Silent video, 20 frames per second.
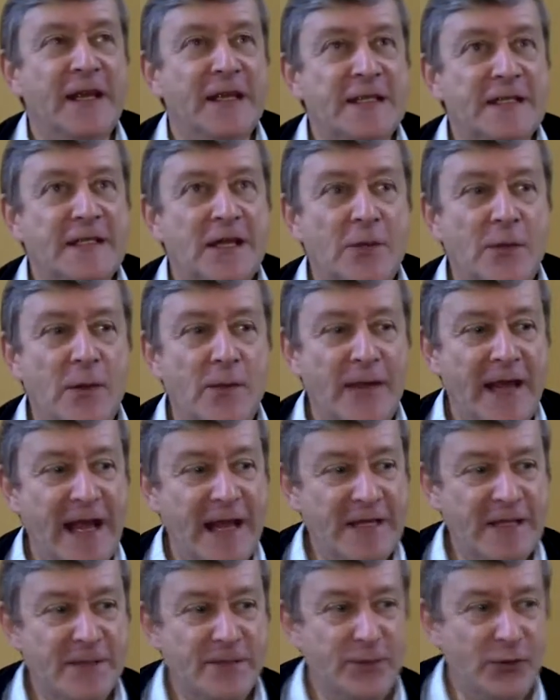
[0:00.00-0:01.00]
So we
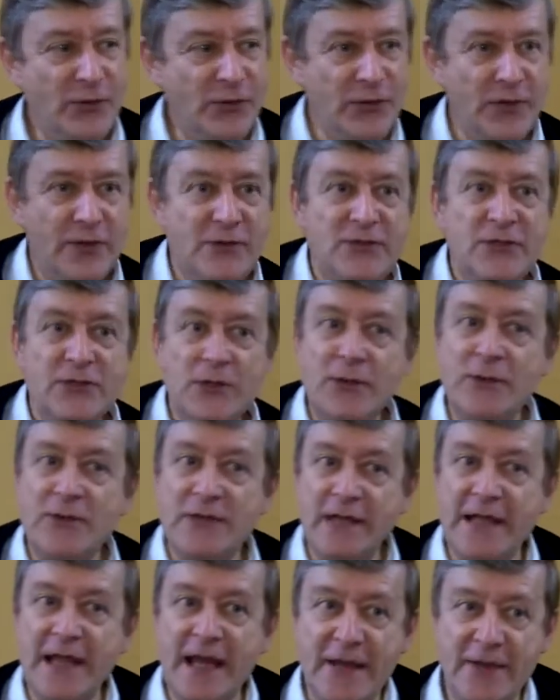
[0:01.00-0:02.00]
began to put those two
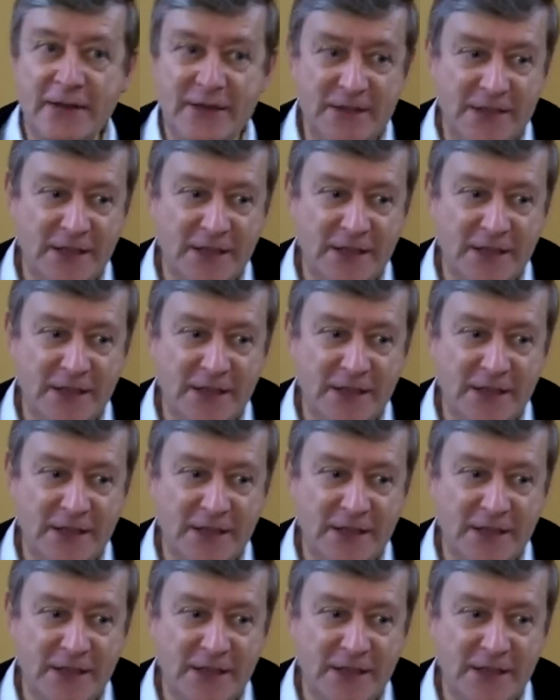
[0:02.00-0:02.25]
together.